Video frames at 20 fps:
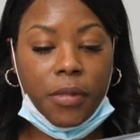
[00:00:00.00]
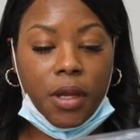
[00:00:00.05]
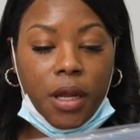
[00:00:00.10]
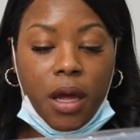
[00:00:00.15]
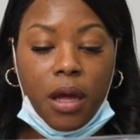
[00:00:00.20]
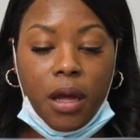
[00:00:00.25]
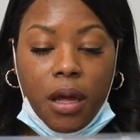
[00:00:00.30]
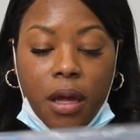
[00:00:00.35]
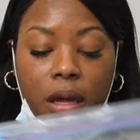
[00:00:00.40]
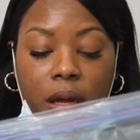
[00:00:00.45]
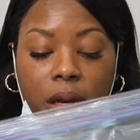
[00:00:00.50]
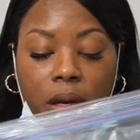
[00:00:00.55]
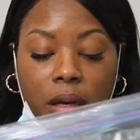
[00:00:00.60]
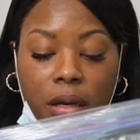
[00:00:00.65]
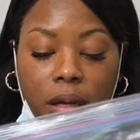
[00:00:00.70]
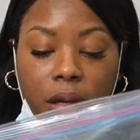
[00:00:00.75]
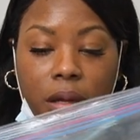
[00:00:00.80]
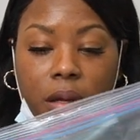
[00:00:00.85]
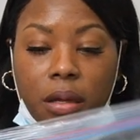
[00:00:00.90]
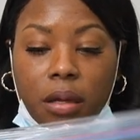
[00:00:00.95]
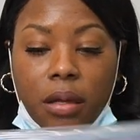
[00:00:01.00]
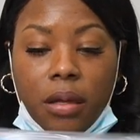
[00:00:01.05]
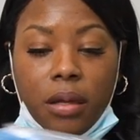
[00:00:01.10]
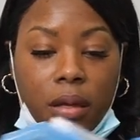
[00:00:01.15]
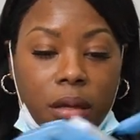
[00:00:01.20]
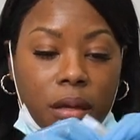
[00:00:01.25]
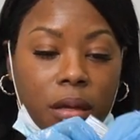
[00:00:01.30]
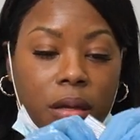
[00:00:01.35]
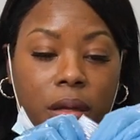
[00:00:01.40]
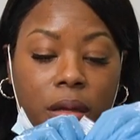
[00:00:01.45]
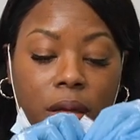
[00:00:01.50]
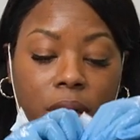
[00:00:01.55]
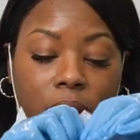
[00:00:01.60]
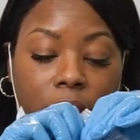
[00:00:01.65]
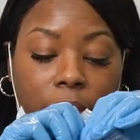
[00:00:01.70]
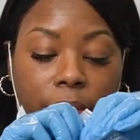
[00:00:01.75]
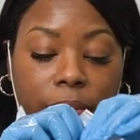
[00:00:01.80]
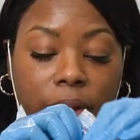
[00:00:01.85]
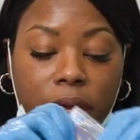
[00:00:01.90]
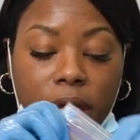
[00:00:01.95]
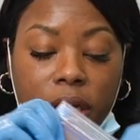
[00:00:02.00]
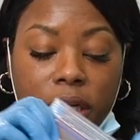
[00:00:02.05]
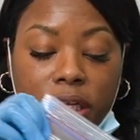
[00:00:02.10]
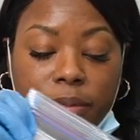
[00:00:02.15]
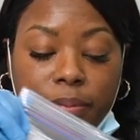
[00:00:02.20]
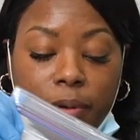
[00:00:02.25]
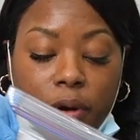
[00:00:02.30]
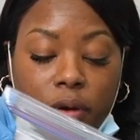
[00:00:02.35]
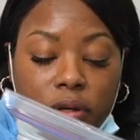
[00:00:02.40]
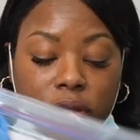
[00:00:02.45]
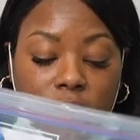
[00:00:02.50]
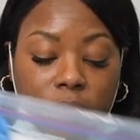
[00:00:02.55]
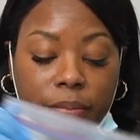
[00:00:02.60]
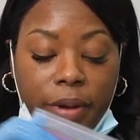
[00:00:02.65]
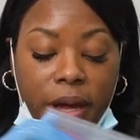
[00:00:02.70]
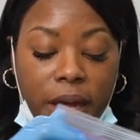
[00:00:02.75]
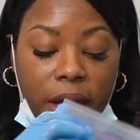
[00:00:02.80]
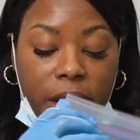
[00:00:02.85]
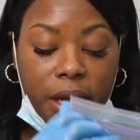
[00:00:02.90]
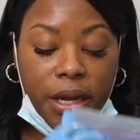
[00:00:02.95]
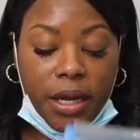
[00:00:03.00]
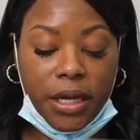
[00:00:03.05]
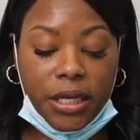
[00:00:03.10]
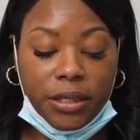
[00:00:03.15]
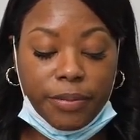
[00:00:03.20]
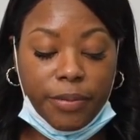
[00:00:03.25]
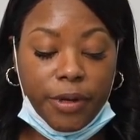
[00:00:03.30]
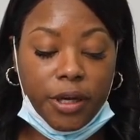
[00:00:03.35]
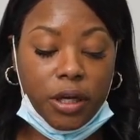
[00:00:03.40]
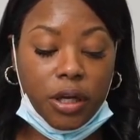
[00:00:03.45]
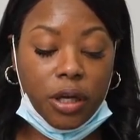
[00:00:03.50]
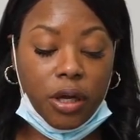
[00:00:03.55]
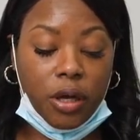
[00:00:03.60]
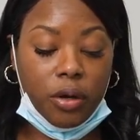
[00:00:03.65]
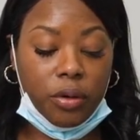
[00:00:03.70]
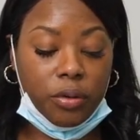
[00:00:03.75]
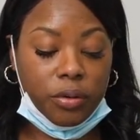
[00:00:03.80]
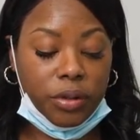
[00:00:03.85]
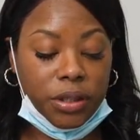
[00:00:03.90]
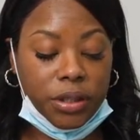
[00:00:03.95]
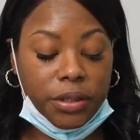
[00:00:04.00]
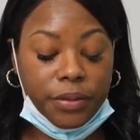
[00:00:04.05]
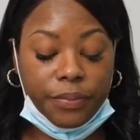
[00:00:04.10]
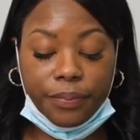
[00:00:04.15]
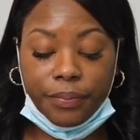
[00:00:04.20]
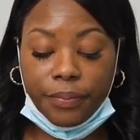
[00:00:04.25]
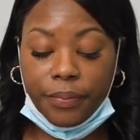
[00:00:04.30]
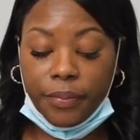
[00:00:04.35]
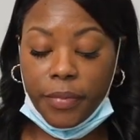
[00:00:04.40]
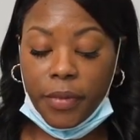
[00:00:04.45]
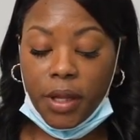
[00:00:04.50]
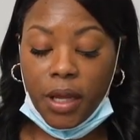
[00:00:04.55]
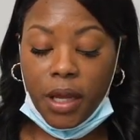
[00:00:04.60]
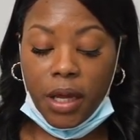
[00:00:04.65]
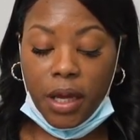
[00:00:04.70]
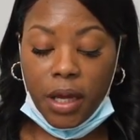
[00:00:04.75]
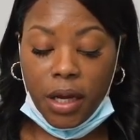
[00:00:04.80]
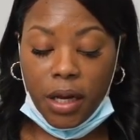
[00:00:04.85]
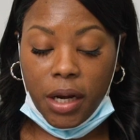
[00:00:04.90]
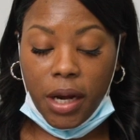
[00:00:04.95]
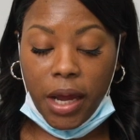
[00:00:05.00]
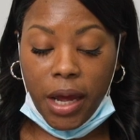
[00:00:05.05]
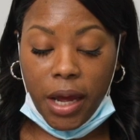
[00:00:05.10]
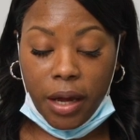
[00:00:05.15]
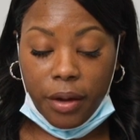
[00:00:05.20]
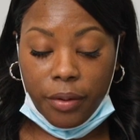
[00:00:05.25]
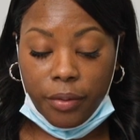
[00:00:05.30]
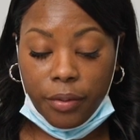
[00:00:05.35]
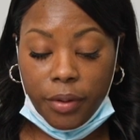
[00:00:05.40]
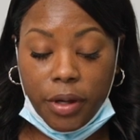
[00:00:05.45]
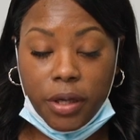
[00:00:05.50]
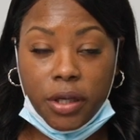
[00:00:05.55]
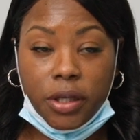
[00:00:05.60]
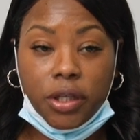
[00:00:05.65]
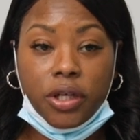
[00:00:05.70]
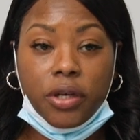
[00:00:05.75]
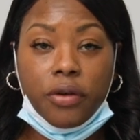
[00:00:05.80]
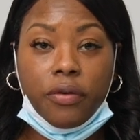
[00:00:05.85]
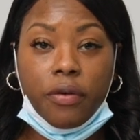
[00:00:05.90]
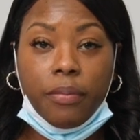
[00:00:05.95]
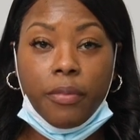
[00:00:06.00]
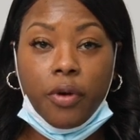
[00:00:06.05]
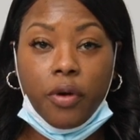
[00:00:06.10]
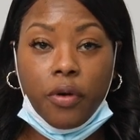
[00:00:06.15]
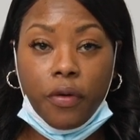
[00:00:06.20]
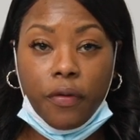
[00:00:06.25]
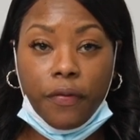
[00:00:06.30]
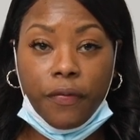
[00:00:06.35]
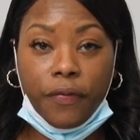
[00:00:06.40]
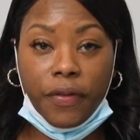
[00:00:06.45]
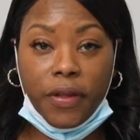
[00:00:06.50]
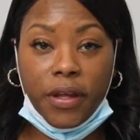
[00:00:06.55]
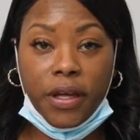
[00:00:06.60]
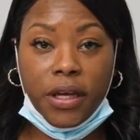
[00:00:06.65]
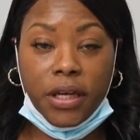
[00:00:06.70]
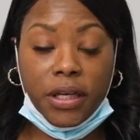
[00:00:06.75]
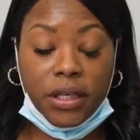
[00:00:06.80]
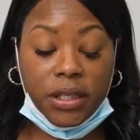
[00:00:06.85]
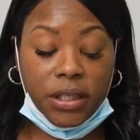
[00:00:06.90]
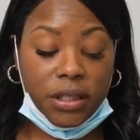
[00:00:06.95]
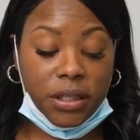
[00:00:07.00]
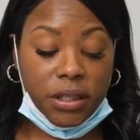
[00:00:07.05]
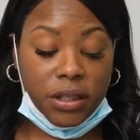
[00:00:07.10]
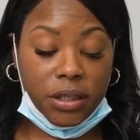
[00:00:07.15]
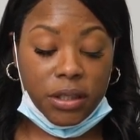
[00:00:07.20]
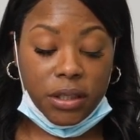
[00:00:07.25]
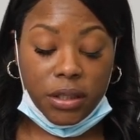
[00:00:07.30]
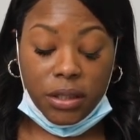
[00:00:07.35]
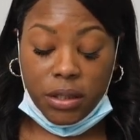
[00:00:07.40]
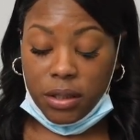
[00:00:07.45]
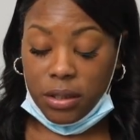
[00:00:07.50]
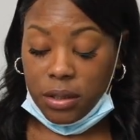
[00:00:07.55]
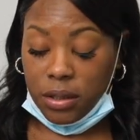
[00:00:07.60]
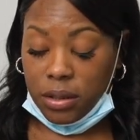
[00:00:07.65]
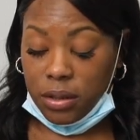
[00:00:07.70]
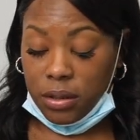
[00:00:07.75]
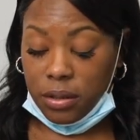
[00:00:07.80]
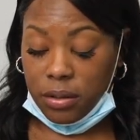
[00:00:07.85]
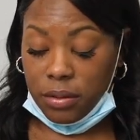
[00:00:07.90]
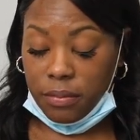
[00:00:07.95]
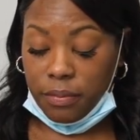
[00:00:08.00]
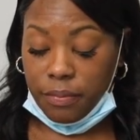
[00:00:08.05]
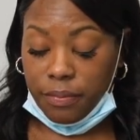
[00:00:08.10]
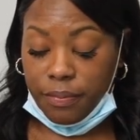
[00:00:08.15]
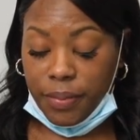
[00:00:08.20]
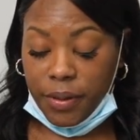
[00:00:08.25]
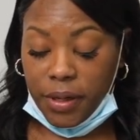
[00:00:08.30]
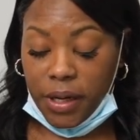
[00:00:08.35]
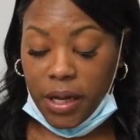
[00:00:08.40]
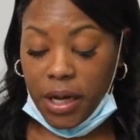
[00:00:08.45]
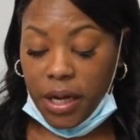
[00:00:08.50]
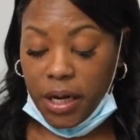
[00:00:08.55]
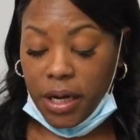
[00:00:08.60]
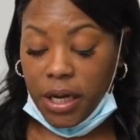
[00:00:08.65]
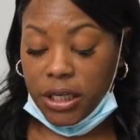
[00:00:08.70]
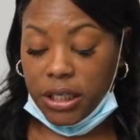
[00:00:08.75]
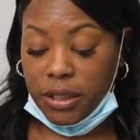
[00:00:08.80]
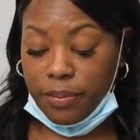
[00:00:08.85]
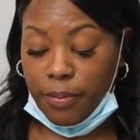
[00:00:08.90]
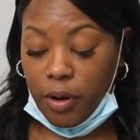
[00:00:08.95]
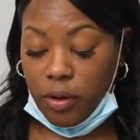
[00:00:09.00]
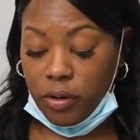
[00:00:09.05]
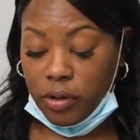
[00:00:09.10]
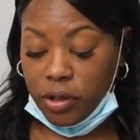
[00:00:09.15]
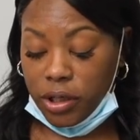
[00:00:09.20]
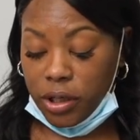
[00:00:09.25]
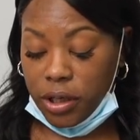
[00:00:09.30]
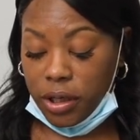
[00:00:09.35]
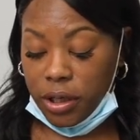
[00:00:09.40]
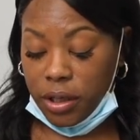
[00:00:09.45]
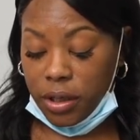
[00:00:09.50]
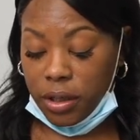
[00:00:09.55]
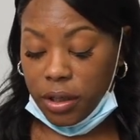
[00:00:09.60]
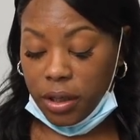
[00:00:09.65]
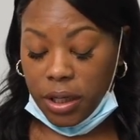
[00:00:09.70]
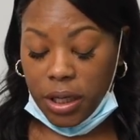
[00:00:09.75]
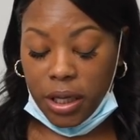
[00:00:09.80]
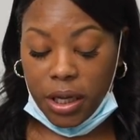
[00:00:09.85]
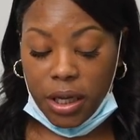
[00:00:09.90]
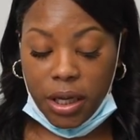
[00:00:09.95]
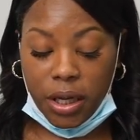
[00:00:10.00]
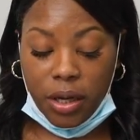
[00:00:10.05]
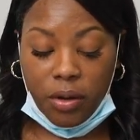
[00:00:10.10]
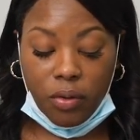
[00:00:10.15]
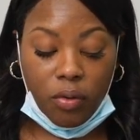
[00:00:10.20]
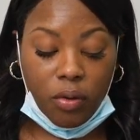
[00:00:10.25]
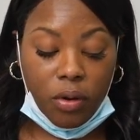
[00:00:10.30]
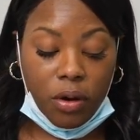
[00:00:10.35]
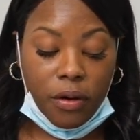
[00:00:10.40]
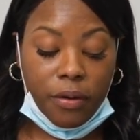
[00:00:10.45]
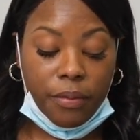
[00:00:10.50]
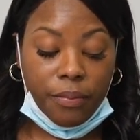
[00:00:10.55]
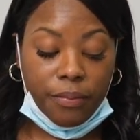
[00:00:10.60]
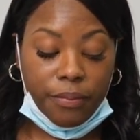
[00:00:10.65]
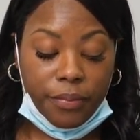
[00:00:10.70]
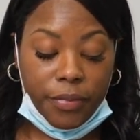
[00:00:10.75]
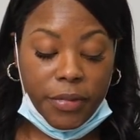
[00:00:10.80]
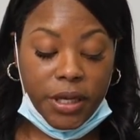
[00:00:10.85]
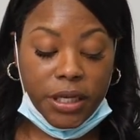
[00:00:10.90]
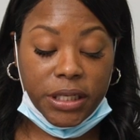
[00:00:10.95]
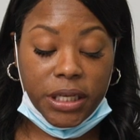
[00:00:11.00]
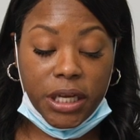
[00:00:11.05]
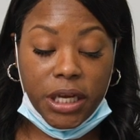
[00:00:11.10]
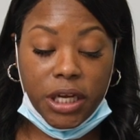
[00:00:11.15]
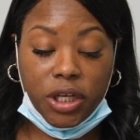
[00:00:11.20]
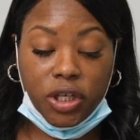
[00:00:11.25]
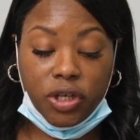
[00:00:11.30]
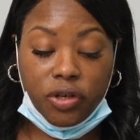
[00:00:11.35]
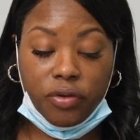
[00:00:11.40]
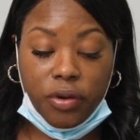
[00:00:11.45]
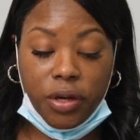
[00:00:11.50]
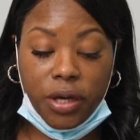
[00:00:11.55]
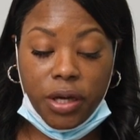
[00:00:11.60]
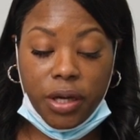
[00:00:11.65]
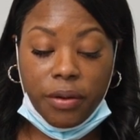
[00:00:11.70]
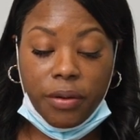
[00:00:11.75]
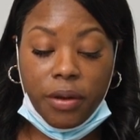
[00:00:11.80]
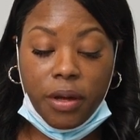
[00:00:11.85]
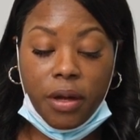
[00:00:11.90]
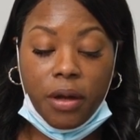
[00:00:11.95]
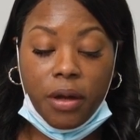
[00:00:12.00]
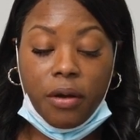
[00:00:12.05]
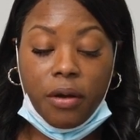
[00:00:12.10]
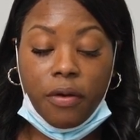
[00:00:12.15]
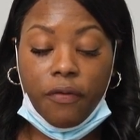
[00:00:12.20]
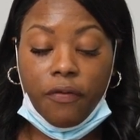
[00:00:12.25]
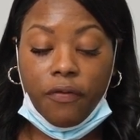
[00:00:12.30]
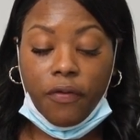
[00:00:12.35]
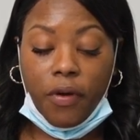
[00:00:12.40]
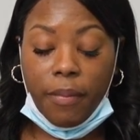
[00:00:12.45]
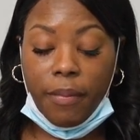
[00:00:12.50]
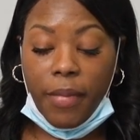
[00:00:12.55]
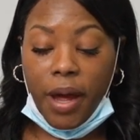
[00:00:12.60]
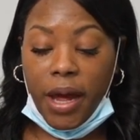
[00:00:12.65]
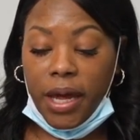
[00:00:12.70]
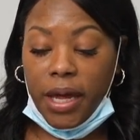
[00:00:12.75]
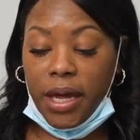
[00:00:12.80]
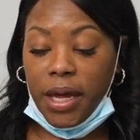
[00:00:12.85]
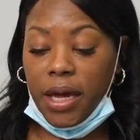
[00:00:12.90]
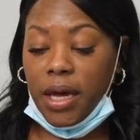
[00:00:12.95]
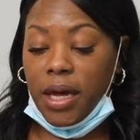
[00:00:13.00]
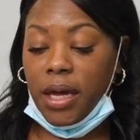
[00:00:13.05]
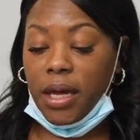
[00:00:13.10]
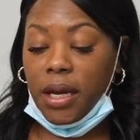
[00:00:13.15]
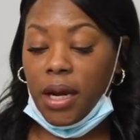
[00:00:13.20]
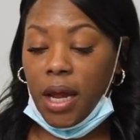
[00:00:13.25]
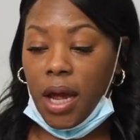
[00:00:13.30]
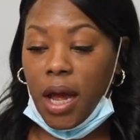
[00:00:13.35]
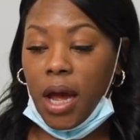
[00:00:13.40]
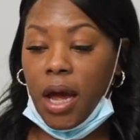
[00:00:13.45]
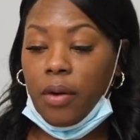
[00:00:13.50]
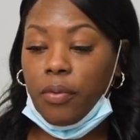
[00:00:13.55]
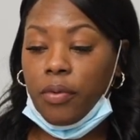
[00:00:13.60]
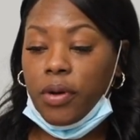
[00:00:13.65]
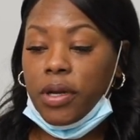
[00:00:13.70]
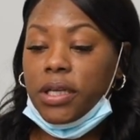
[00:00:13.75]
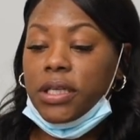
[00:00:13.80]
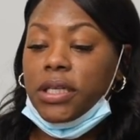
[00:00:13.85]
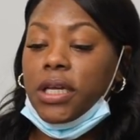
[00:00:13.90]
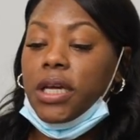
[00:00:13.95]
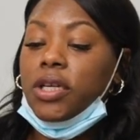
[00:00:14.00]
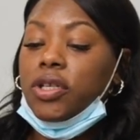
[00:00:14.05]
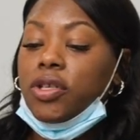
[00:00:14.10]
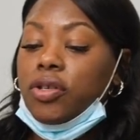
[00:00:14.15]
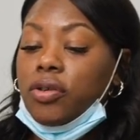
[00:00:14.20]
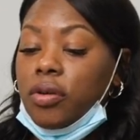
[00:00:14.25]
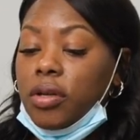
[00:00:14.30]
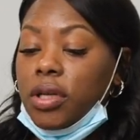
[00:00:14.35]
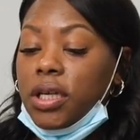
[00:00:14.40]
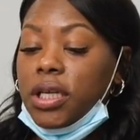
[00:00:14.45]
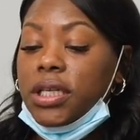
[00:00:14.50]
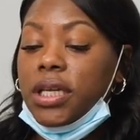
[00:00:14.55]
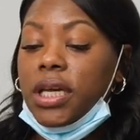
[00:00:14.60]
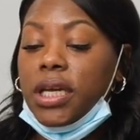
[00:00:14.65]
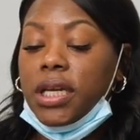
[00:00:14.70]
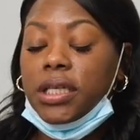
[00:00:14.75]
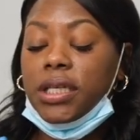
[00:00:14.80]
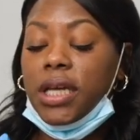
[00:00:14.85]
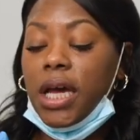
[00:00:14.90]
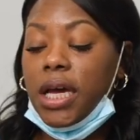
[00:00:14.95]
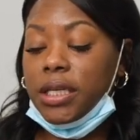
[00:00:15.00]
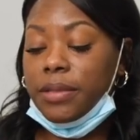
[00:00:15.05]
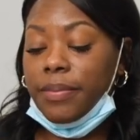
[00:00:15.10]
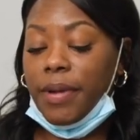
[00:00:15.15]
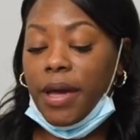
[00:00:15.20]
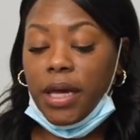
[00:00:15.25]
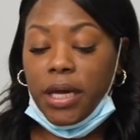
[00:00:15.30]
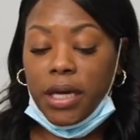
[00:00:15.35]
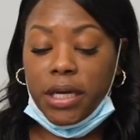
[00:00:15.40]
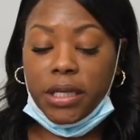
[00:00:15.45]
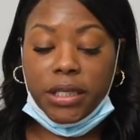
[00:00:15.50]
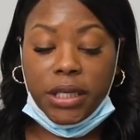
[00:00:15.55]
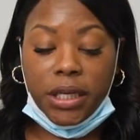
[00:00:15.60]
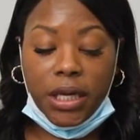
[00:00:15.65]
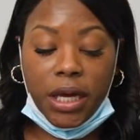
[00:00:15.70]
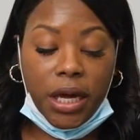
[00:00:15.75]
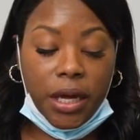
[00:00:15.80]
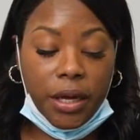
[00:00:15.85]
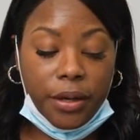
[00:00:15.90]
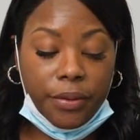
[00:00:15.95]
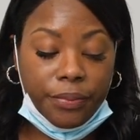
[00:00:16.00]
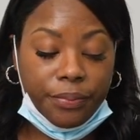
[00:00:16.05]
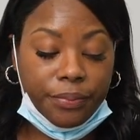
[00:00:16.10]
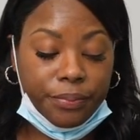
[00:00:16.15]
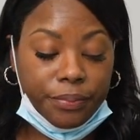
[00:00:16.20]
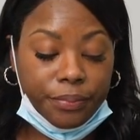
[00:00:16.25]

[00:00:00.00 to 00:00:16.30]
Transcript: And the blood exposure bag has been closed. Now, to remove this blood exposure kit or this injury from my hand, I would essentially sanitize my hands again.